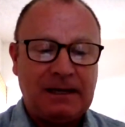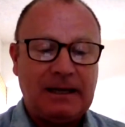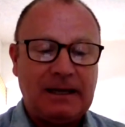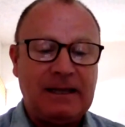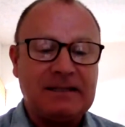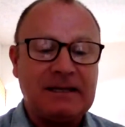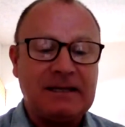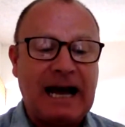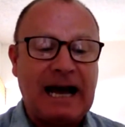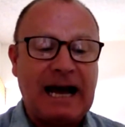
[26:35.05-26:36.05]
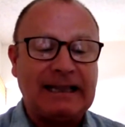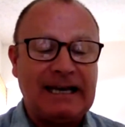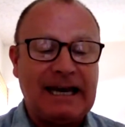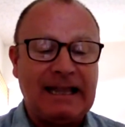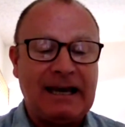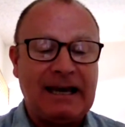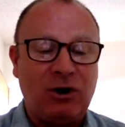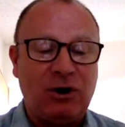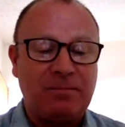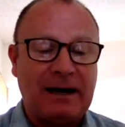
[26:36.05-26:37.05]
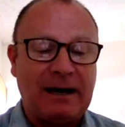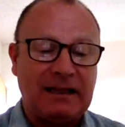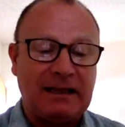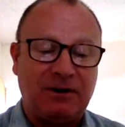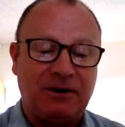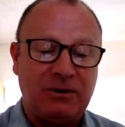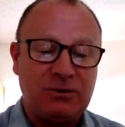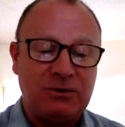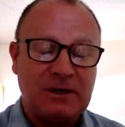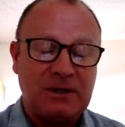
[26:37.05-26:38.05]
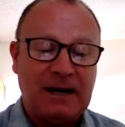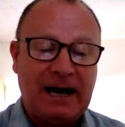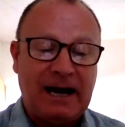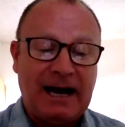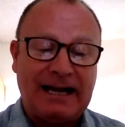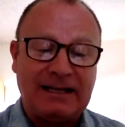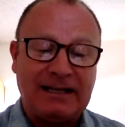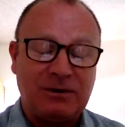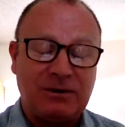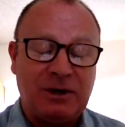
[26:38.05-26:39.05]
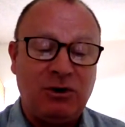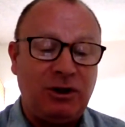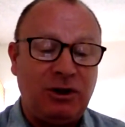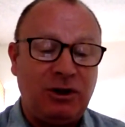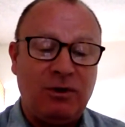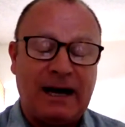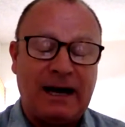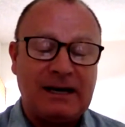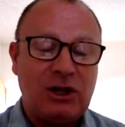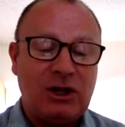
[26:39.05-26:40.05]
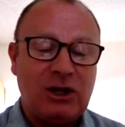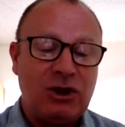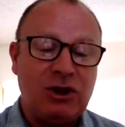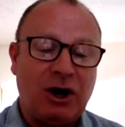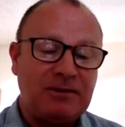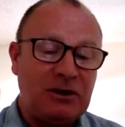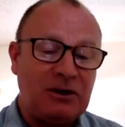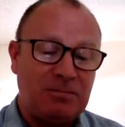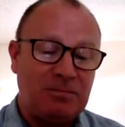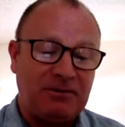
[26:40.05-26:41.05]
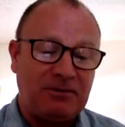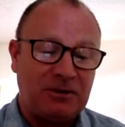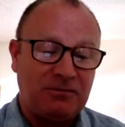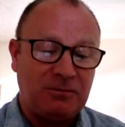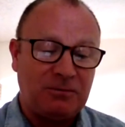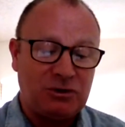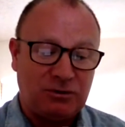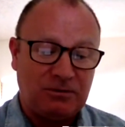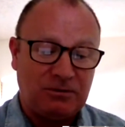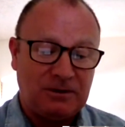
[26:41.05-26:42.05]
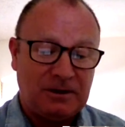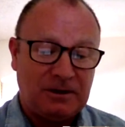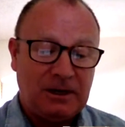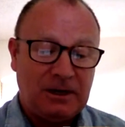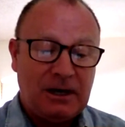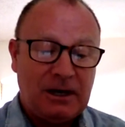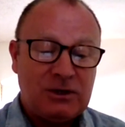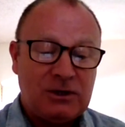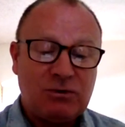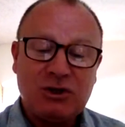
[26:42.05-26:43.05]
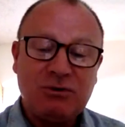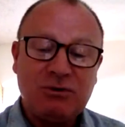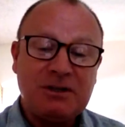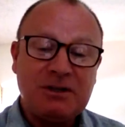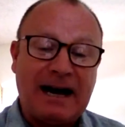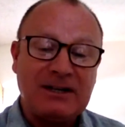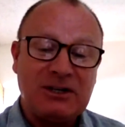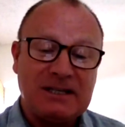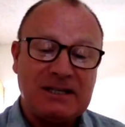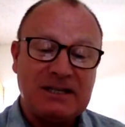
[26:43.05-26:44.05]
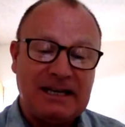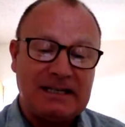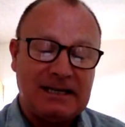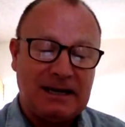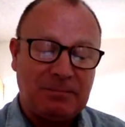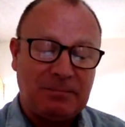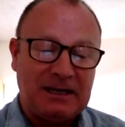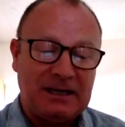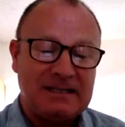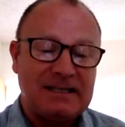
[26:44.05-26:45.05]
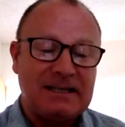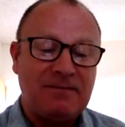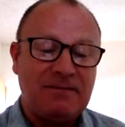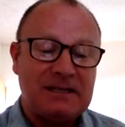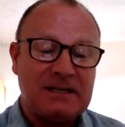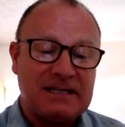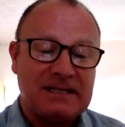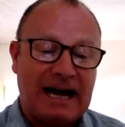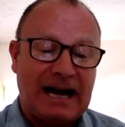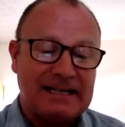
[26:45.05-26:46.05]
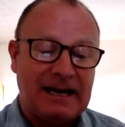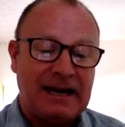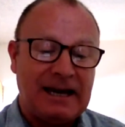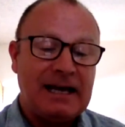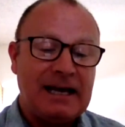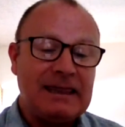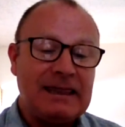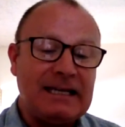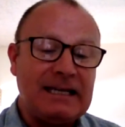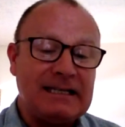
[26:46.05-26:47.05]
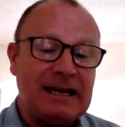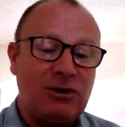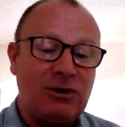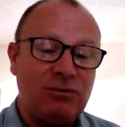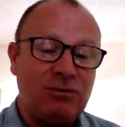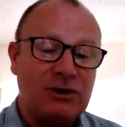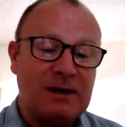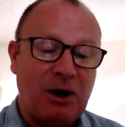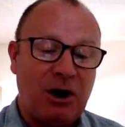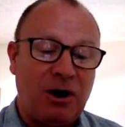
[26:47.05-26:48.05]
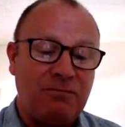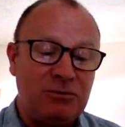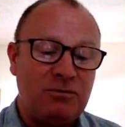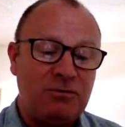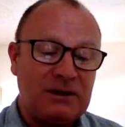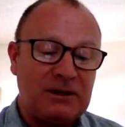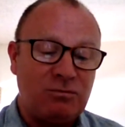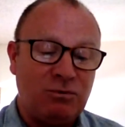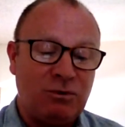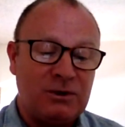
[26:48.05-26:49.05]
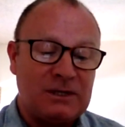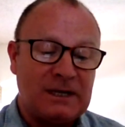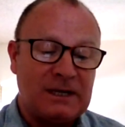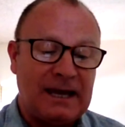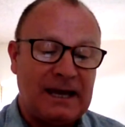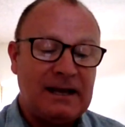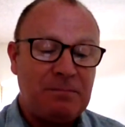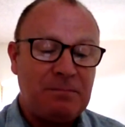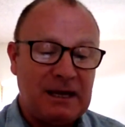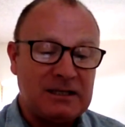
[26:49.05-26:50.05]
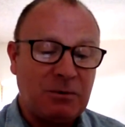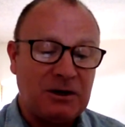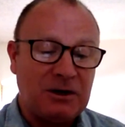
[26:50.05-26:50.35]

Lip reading: that societal healing automatically follows. And we all know that nothing could be further from the truth. So the sorts of actions that need to take place is that civic society need to take ownership of moving towards a peace process.